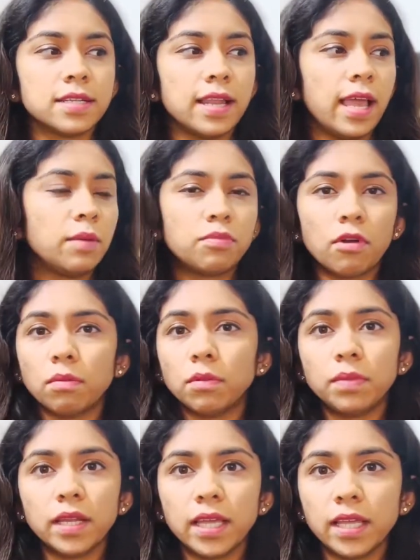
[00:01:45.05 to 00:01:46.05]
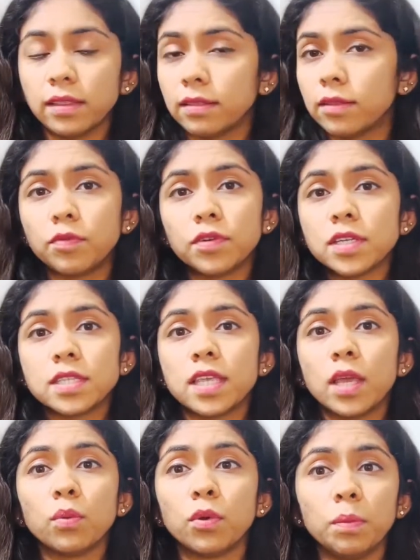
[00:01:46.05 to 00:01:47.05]
like probably the first
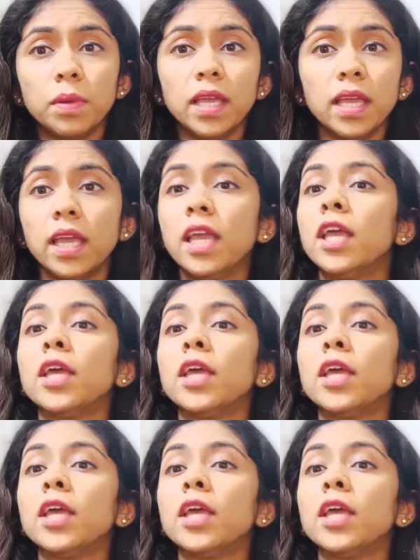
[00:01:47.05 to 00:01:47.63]
thing would be,